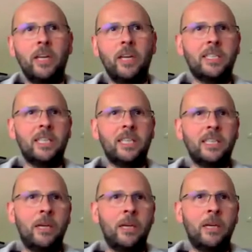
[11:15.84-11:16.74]
thing here is
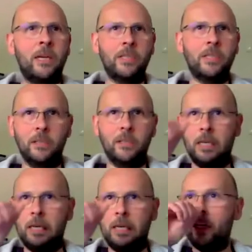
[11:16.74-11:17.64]
that, you know,
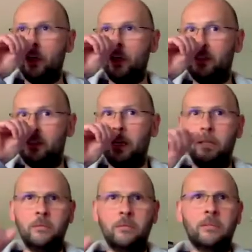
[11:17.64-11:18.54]
at this scale,
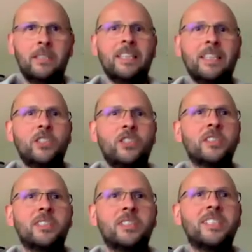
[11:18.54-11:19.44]
just
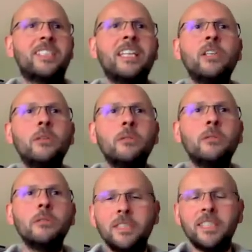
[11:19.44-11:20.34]

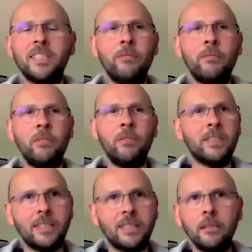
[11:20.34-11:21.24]
saving a single
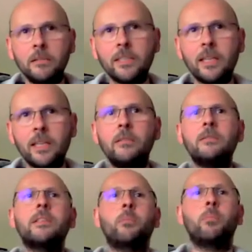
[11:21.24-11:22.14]
cycle in the
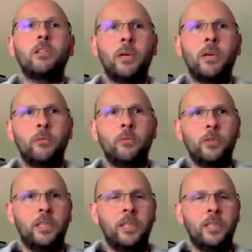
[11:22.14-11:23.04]
plot span routine,
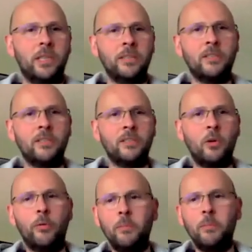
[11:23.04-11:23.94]
because it's called 3
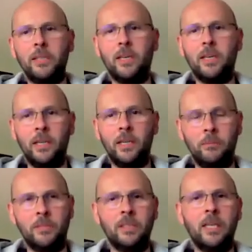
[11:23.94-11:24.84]
million times
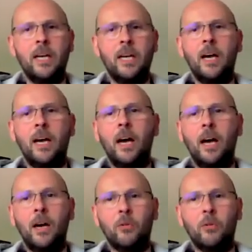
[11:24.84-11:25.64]
across the entire